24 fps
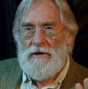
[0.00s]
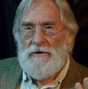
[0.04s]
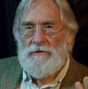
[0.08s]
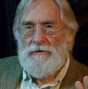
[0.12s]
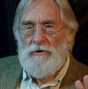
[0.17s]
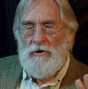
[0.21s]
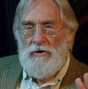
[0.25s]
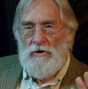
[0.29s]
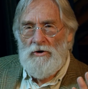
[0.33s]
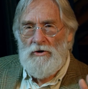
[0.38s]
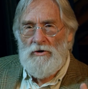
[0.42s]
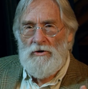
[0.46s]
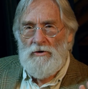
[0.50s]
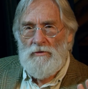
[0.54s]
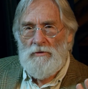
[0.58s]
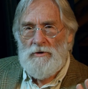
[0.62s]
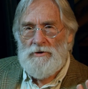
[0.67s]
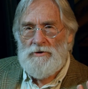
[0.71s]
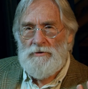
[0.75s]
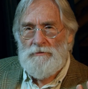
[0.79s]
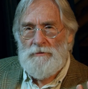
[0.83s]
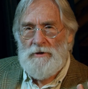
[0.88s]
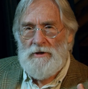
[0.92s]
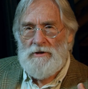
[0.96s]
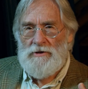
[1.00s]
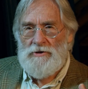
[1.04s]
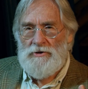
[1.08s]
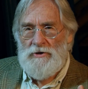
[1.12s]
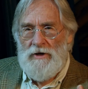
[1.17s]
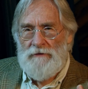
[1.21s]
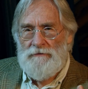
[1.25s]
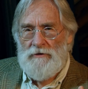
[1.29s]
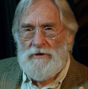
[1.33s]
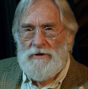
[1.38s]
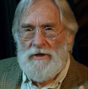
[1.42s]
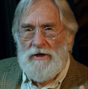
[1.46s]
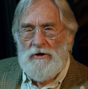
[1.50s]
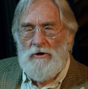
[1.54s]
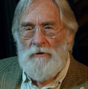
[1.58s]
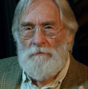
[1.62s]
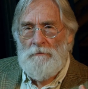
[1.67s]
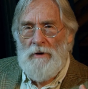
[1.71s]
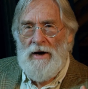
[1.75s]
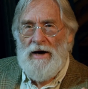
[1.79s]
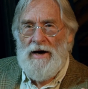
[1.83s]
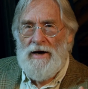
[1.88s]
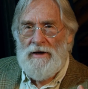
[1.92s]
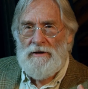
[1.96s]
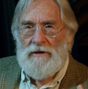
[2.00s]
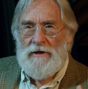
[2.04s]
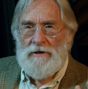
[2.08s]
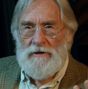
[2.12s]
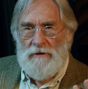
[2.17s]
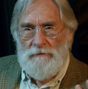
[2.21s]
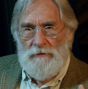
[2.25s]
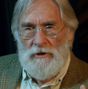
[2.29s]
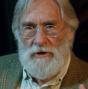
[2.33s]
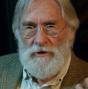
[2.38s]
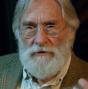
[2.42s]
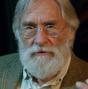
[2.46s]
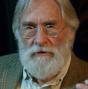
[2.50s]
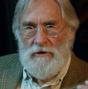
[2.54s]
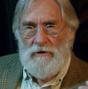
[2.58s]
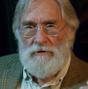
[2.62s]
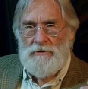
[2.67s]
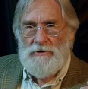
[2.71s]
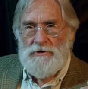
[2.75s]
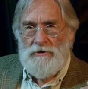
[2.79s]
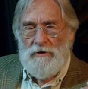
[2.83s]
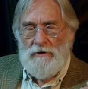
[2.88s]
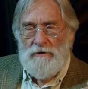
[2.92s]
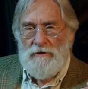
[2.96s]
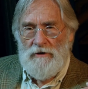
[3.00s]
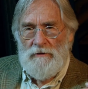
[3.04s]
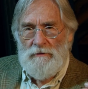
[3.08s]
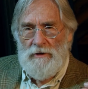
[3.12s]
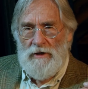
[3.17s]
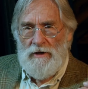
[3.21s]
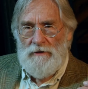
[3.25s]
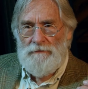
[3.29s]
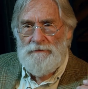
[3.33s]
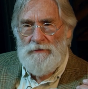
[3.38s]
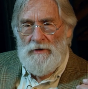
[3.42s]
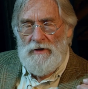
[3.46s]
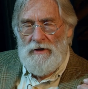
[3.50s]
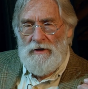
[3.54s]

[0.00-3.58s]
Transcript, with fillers: the whole, which means is you have to take go back, like the Baron Gros is talking about